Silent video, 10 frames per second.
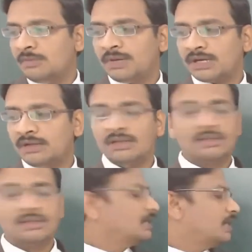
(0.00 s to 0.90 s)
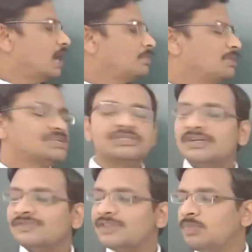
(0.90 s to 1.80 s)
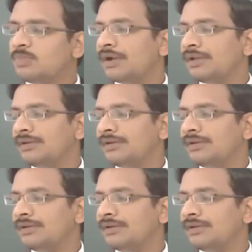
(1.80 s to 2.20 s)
But the dimension of the body.